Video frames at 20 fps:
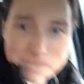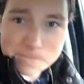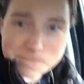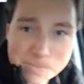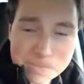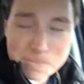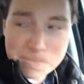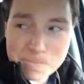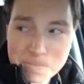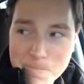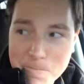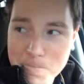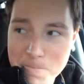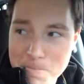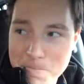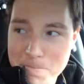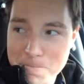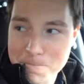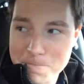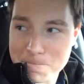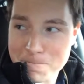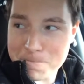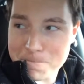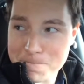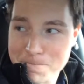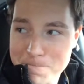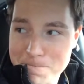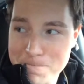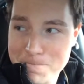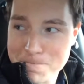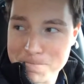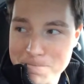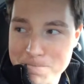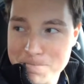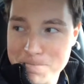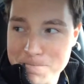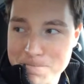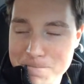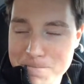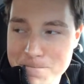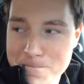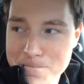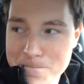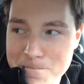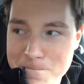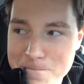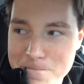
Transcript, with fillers: to see those faces.